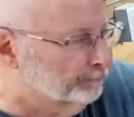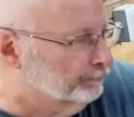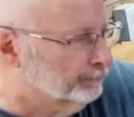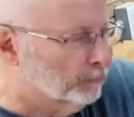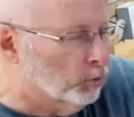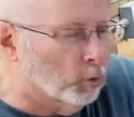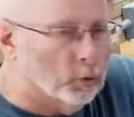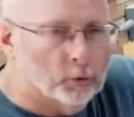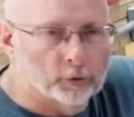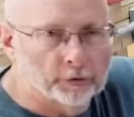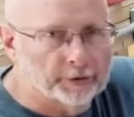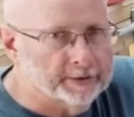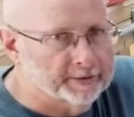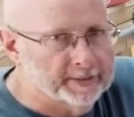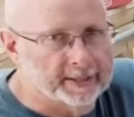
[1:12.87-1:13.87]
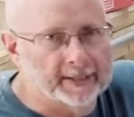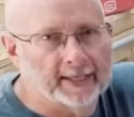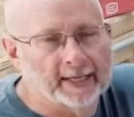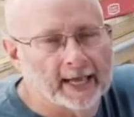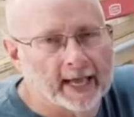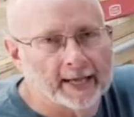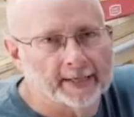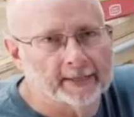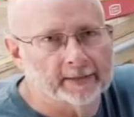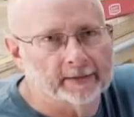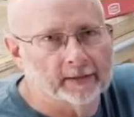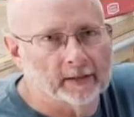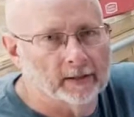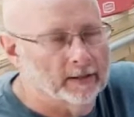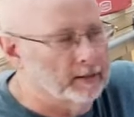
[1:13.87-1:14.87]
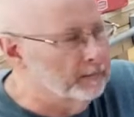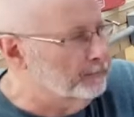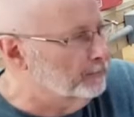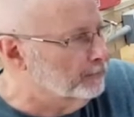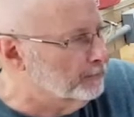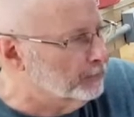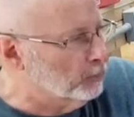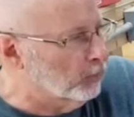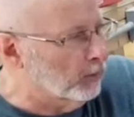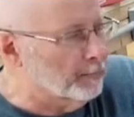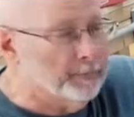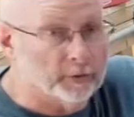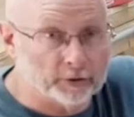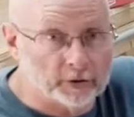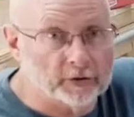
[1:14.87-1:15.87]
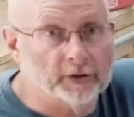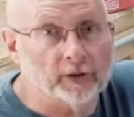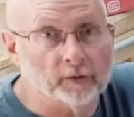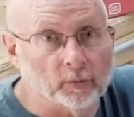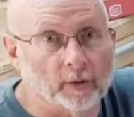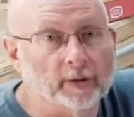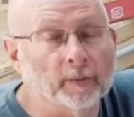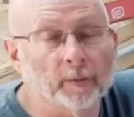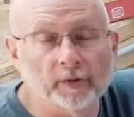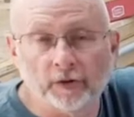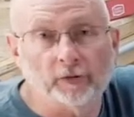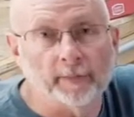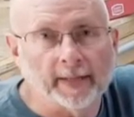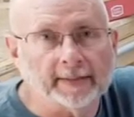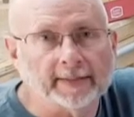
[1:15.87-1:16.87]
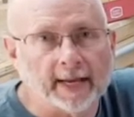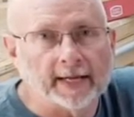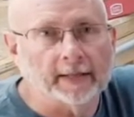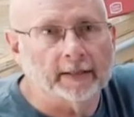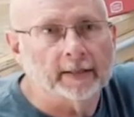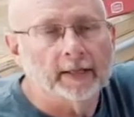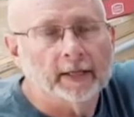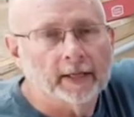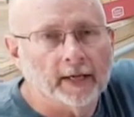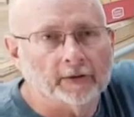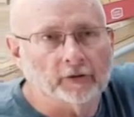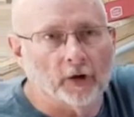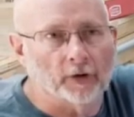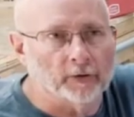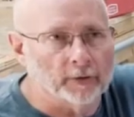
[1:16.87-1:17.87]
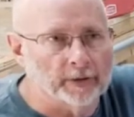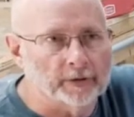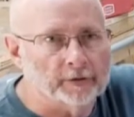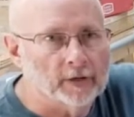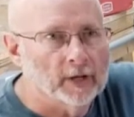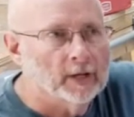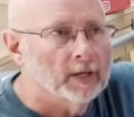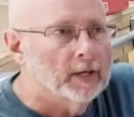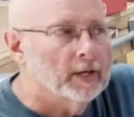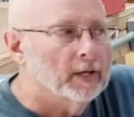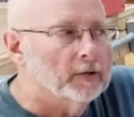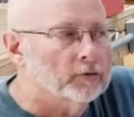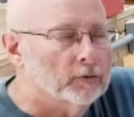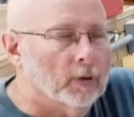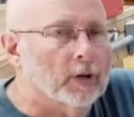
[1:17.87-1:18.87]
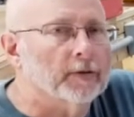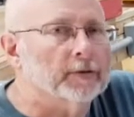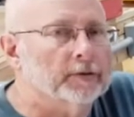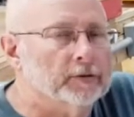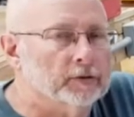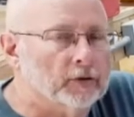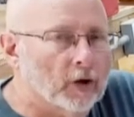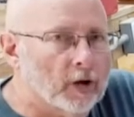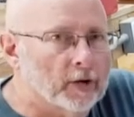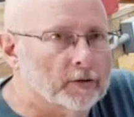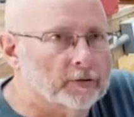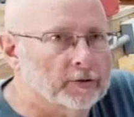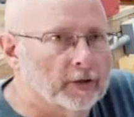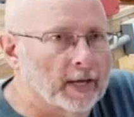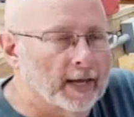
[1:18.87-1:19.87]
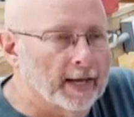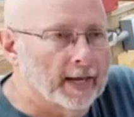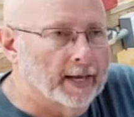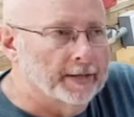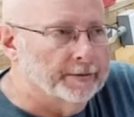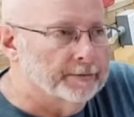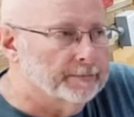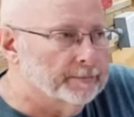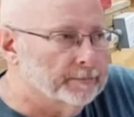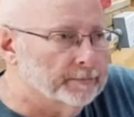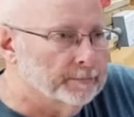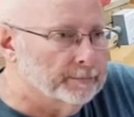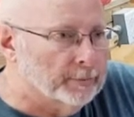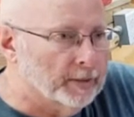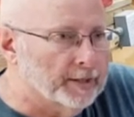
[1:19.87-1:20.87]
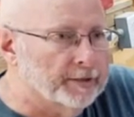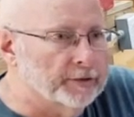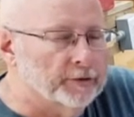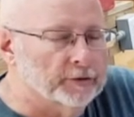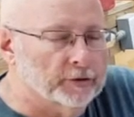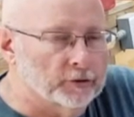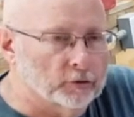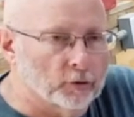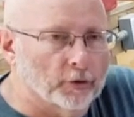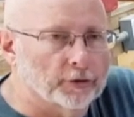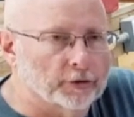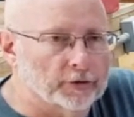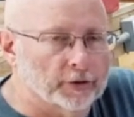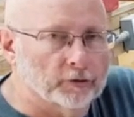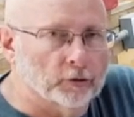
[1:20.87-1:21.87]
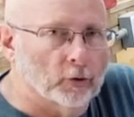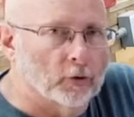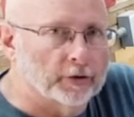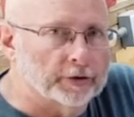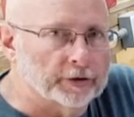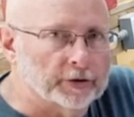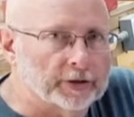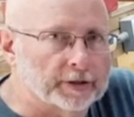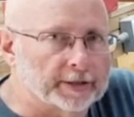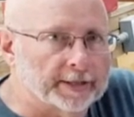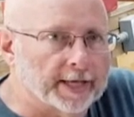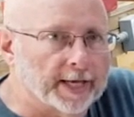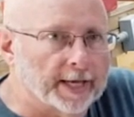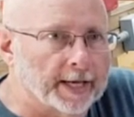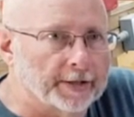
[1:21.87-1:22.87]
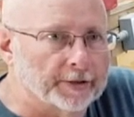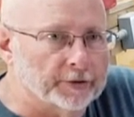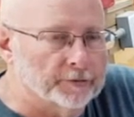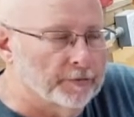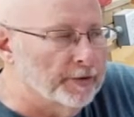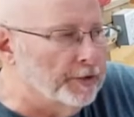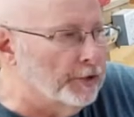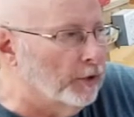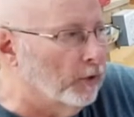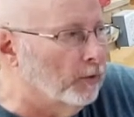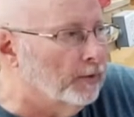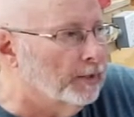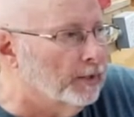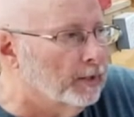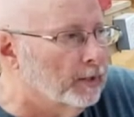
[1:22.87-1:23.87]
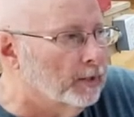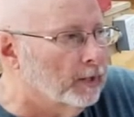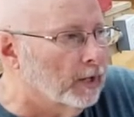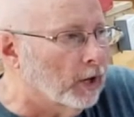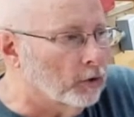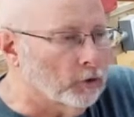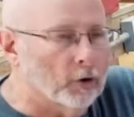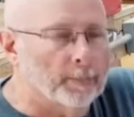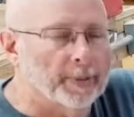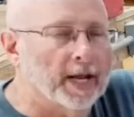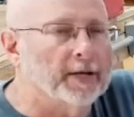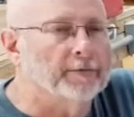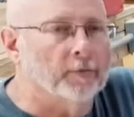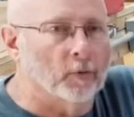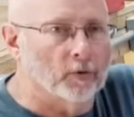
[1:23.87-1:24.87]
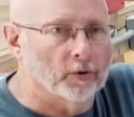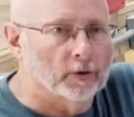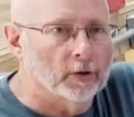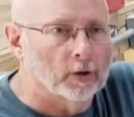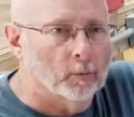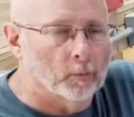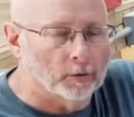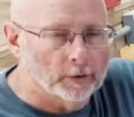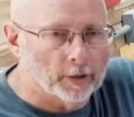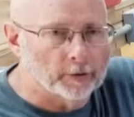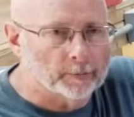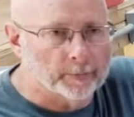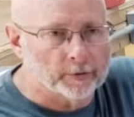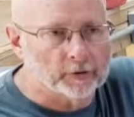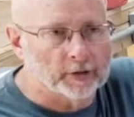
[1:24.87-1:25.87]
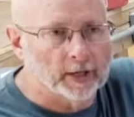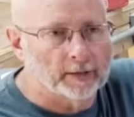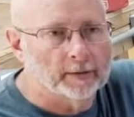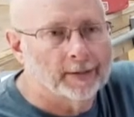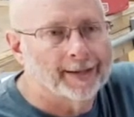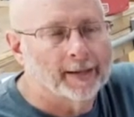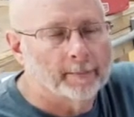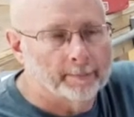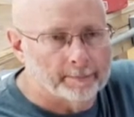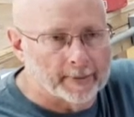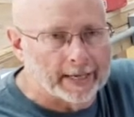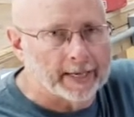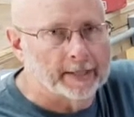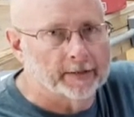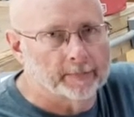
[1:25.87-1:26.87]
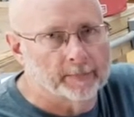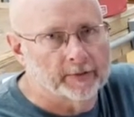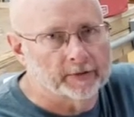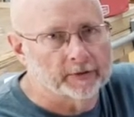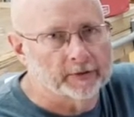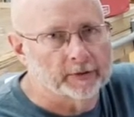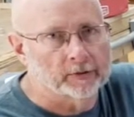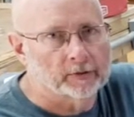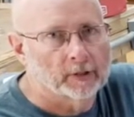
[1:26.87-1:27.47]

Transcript: gold tinning on it. So I purchased this one and we just maintain it. That's all there is. So all the saws and planers and joiners that you're going to see today on this video are all paid for 100% by the business.